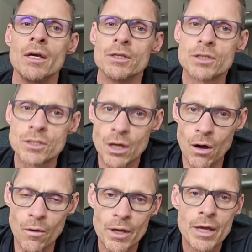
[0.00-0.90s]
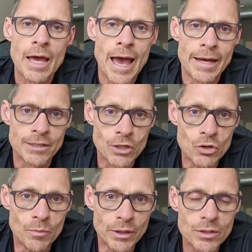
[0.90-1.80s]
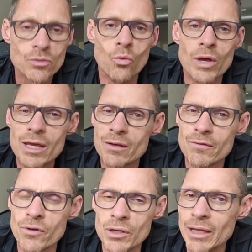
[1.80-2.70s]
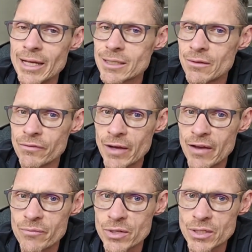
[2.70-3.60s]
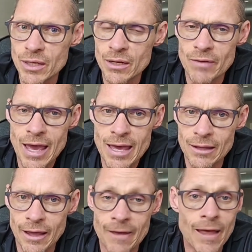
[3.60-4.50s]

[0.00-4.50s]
So, as humans, we convert less than 5% of ALA